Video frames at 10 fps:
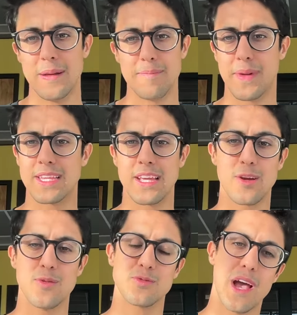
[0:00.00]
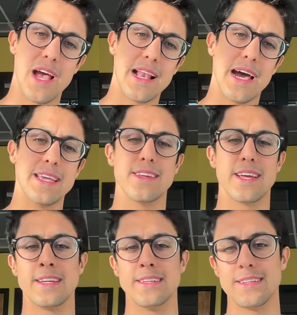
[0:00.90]
my thinking was, well, either I
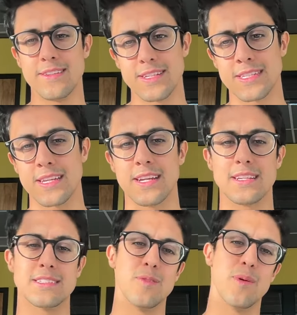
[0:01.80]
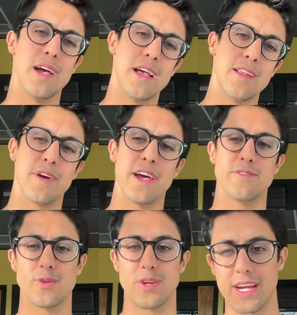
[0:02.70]
can de-risk it and say, well, if I have a
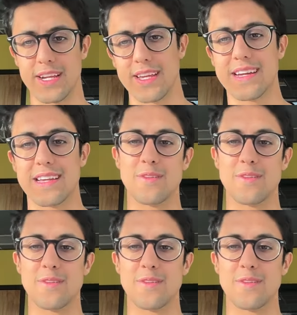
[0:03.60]
good idea and